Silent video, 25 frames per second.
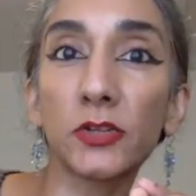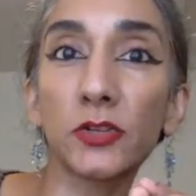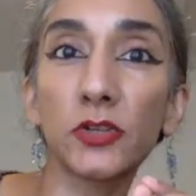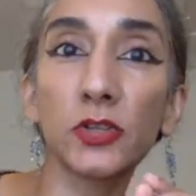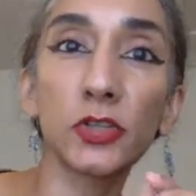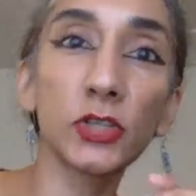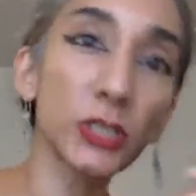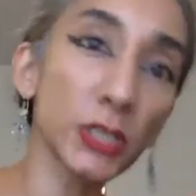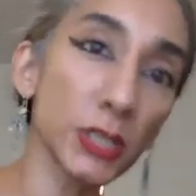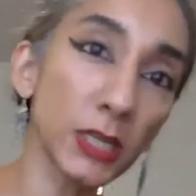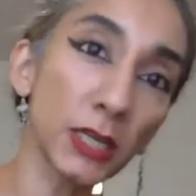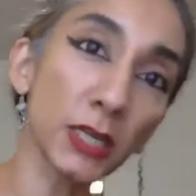
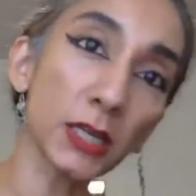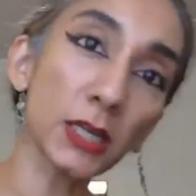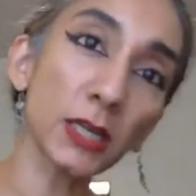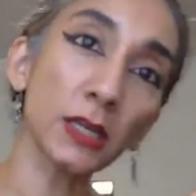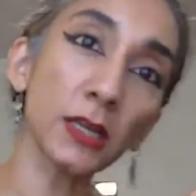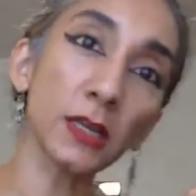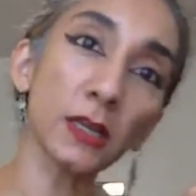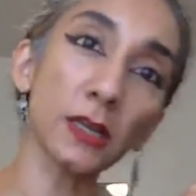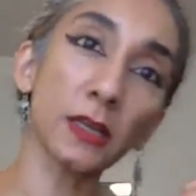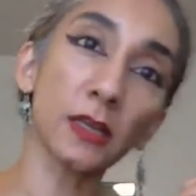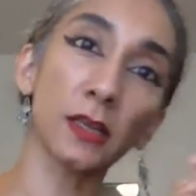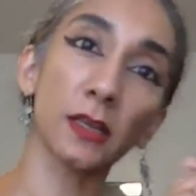
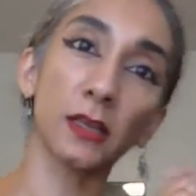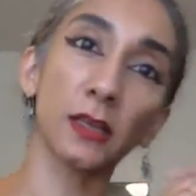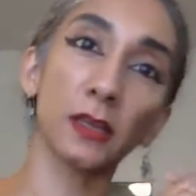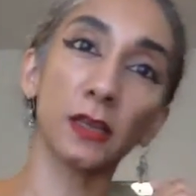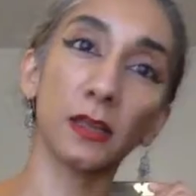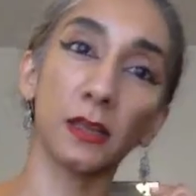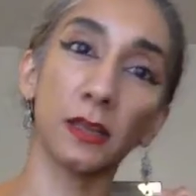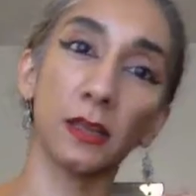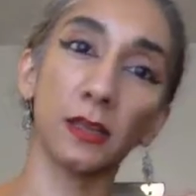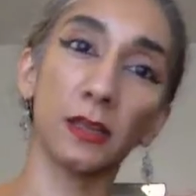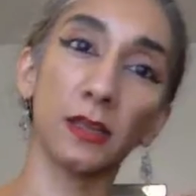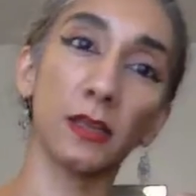She
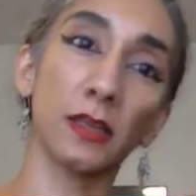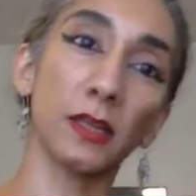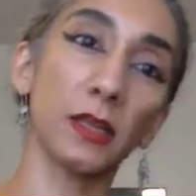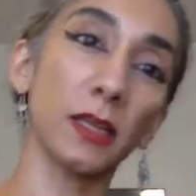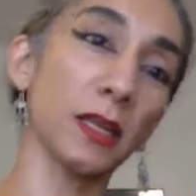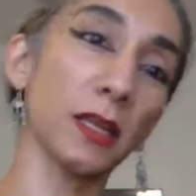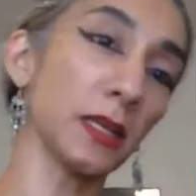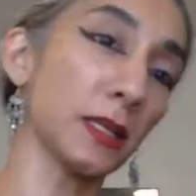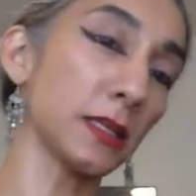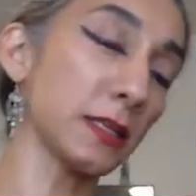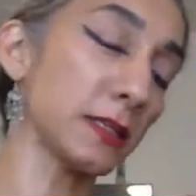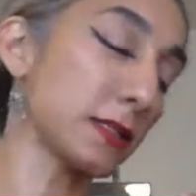
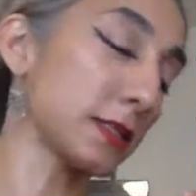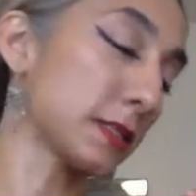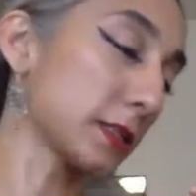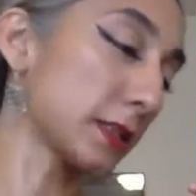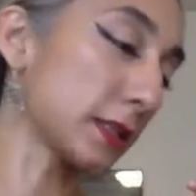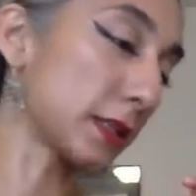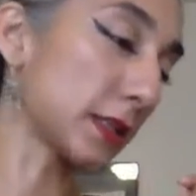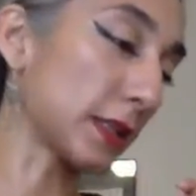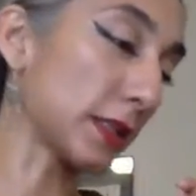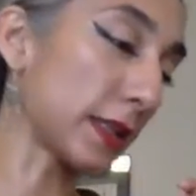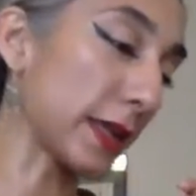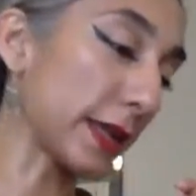
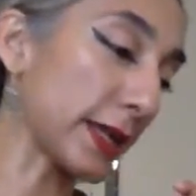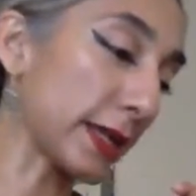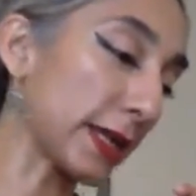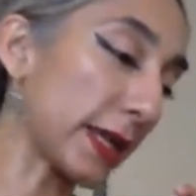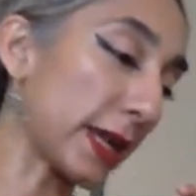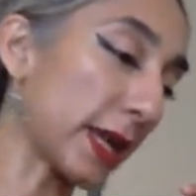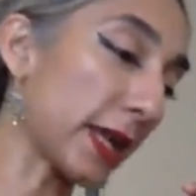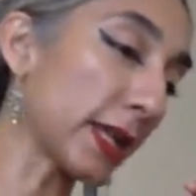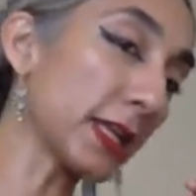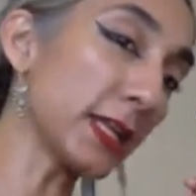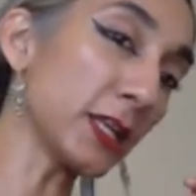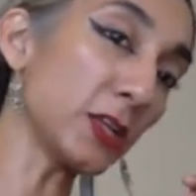is
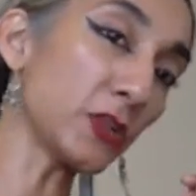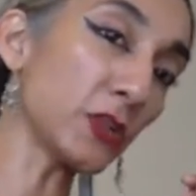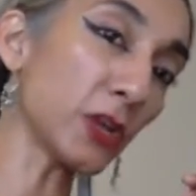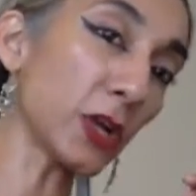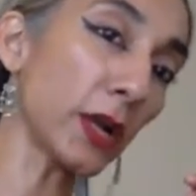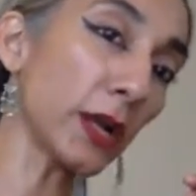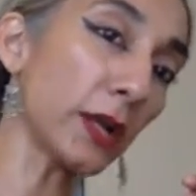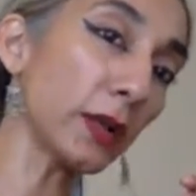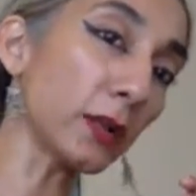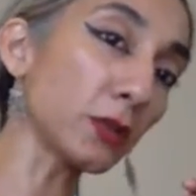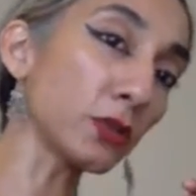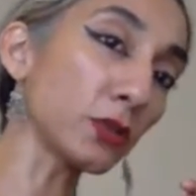like any
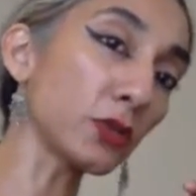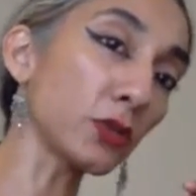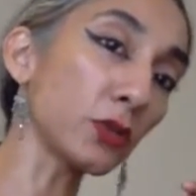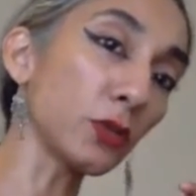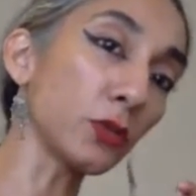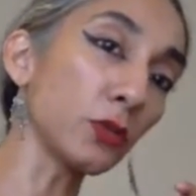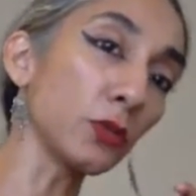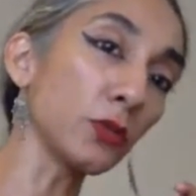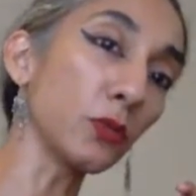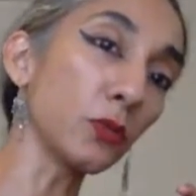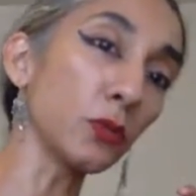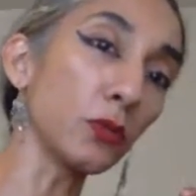child
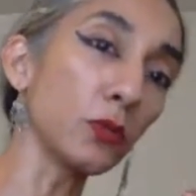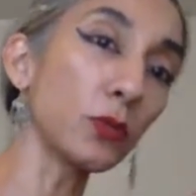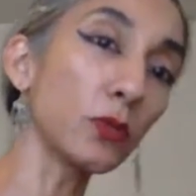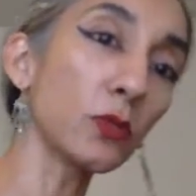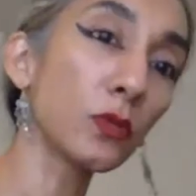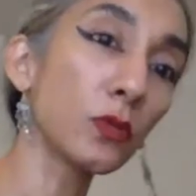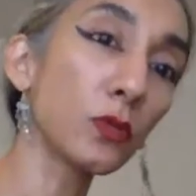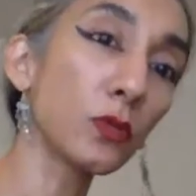who